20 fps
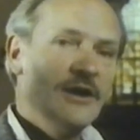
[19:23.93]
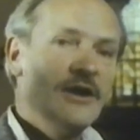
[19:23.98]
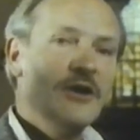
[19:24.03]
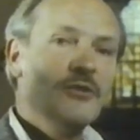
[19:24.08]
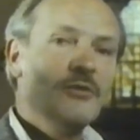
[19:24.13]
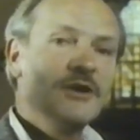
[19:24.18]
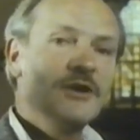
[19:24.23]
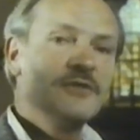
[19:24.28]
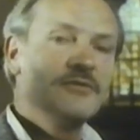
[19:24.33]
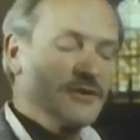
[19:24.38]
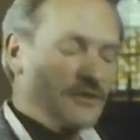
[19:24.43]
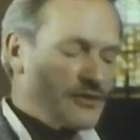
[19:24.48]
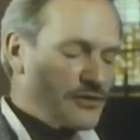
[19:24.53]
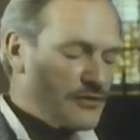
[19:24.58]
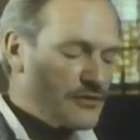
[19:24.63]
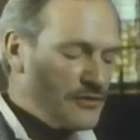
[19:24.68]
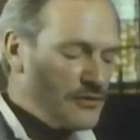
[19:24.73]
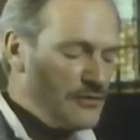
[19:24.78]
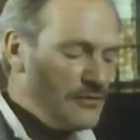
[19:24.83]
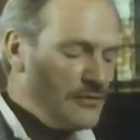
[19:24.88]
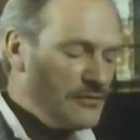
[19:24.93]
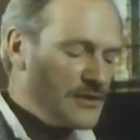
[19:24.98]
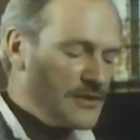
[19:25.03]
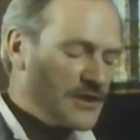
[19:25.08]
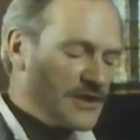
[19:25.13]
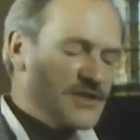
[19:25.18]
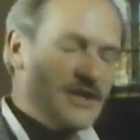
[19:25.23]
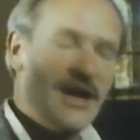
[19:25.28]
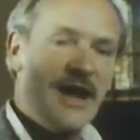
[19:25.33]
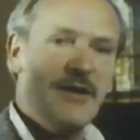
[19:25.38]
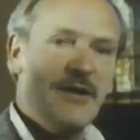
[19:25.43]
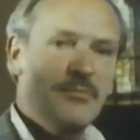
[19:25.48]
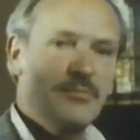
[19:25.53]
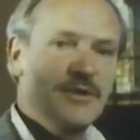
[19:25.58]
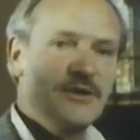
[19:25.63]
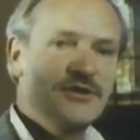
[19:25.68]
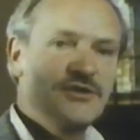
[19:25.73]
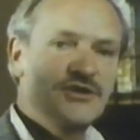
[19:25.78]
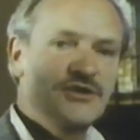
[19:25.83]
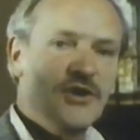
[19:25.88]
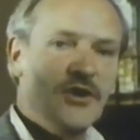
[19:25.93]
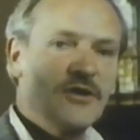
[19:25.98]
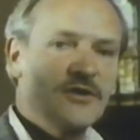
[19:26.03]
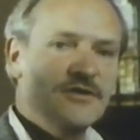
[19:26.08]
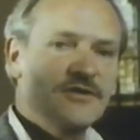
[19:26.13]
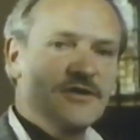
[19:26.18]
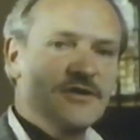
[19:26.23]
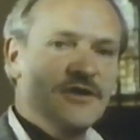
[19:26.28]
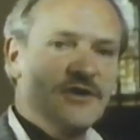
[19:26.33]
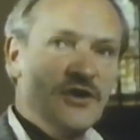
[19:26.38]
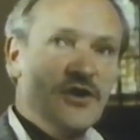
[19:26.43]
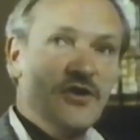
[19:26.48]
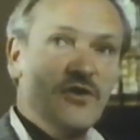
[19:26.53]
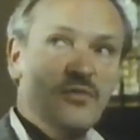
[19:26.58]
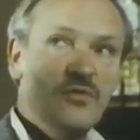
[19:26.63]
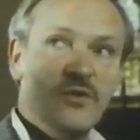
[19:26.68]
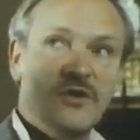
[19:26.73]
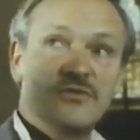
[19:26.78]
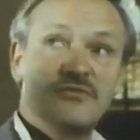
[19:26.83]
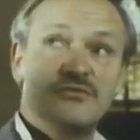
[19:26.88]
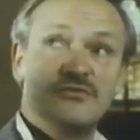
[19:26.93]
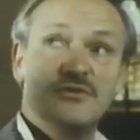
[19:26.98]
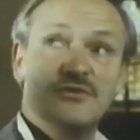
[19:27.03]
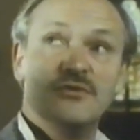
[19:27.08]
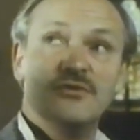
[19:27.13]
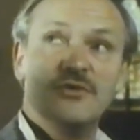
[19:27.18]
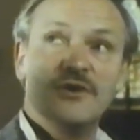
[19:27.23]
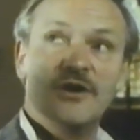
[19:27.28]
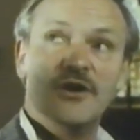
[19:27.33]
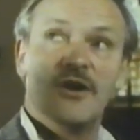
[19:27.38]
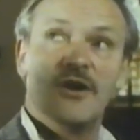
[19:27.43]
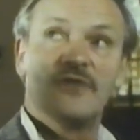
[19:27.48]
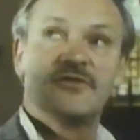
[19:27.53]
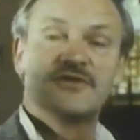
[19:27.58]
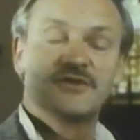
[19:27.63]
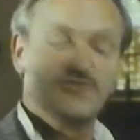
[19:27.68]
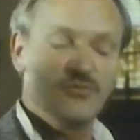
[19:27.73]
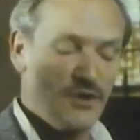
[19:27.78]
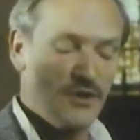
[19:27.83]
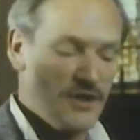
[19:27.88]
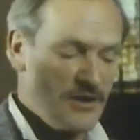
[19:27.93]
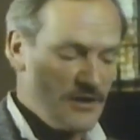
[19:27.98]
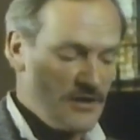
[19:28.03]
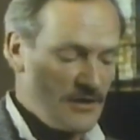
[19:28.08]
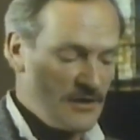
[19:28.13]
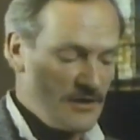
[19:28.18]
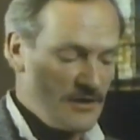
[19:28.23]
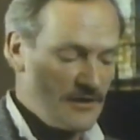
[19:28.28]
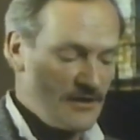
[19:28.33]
One of the crew that tap and jot and know what rude lofts were.